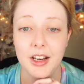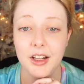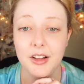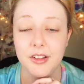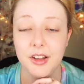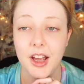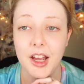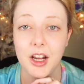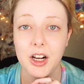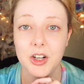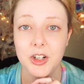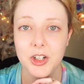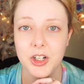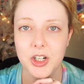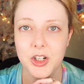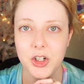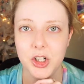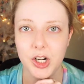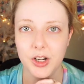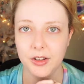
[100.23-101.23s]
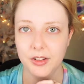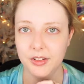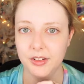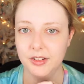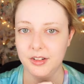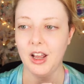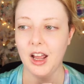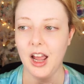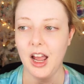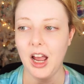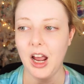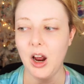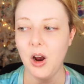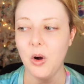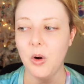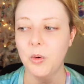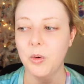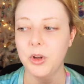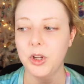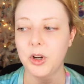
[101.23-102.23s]
It's actually just
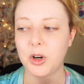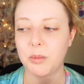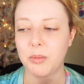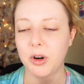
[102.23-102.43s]
how you're